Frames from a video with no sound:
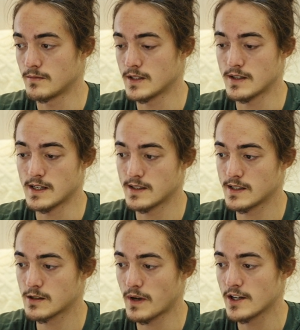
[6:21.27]
As I said,
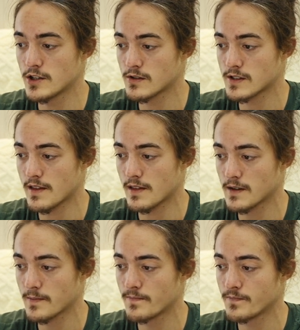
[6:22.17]
6 pages or
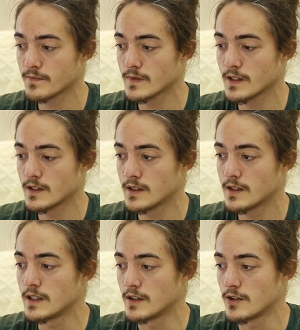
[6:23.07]
something.
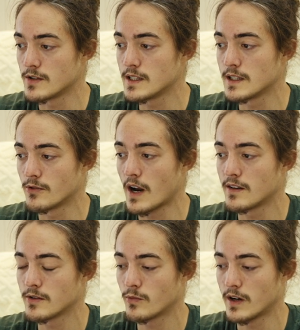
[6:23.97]
Here you see in
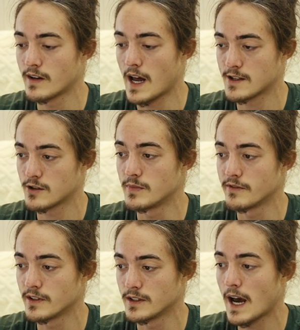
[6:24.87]
red whatever has to be
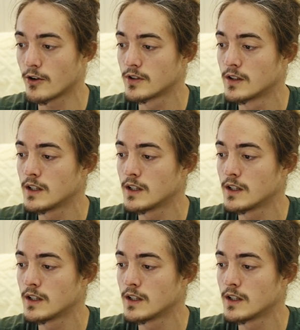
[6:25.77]
filled out,